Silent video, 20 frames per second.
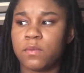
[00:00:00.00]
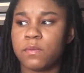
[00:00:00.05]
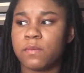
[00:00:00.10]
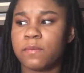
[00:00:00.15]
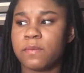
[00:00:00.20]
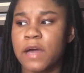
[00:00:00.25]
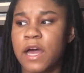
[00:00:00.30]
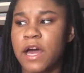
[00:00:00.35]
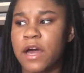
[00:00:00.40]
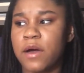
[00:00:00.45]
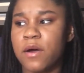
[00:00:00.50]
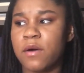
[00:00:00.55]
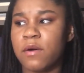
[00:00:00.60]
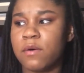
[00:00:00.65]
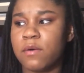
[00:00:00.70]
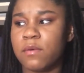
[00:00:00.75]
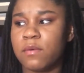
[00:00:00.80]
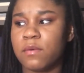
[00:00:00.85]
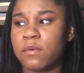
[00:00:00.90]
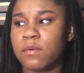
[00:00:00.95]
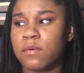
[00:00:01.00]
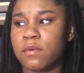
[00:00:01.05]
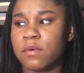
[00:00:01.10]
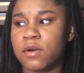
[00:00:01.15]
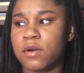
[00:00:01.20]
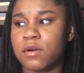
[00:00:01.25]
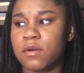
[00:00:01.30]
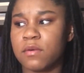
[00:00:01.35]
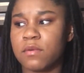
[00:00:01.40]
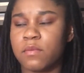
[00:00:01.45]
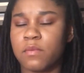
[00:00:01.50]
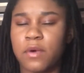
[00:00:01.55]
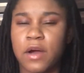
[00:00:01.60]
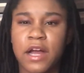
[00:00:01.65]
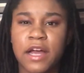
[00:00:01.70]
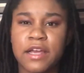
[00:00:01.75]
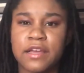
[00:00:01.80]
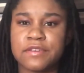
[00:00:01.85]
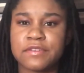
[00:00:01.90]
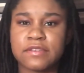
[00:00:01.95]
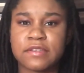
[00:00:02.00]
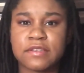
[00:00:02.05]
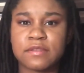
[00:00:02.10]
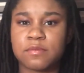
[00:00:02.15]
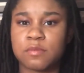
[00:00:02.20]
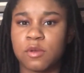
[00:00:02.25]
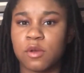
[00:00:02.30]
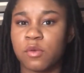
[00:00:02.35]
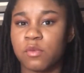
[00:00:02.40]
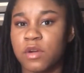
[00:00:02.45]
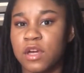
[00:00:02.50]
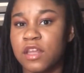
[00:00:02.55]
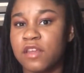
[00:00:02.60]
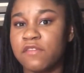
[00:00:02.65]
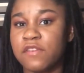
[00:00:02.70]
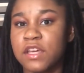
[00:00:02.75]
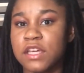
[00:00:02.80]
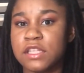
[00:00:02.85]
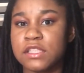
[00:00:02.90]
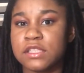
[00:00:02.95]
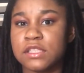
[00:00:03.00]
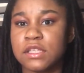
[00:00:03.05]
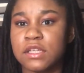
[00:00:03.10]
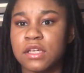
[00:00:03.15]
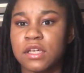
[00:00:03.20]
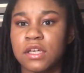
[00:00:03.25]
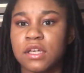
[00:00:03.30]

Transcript: how or why is this bill relevant?